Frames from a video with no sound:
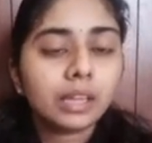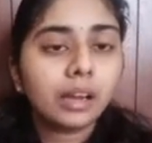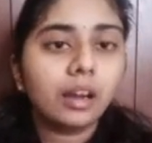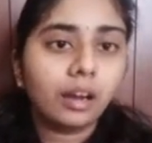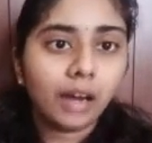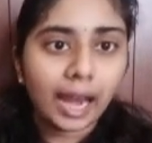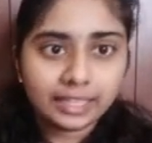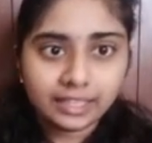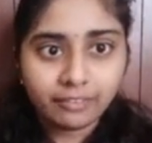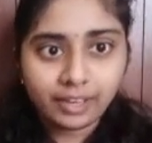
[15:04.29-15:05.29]

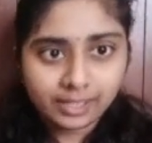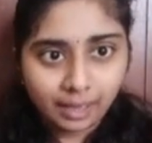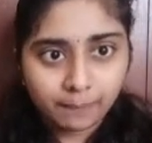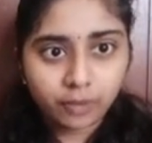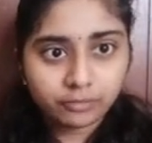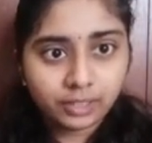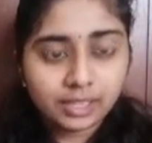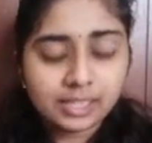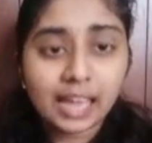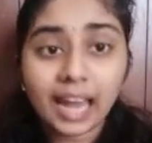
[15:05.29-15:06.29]
identify some of the risk
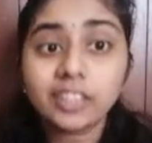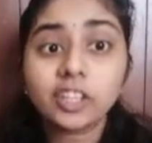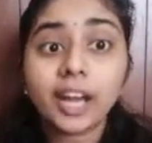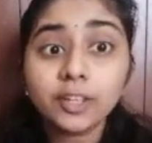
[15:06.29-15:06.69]
and try to